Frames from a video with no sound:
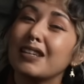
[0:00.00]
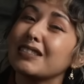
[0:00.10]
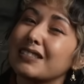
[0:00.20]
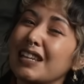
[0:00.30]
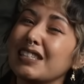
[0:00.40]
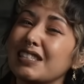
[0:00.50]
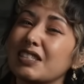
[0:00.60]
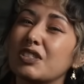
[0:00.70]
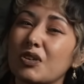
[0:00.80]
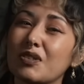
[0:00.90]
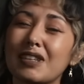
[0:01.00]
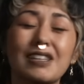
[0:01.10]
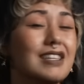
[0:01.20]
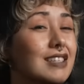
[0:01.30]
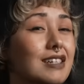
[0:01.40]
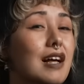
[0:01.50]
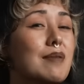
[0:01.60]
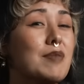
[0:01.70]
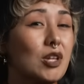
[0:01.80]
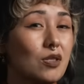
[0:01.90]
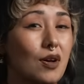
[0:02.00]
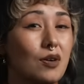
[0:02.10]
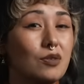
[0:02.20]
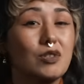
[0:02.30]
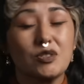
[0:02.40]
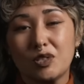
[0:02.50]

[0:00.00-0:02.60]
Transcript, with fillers: scientists don't think that the climate alone was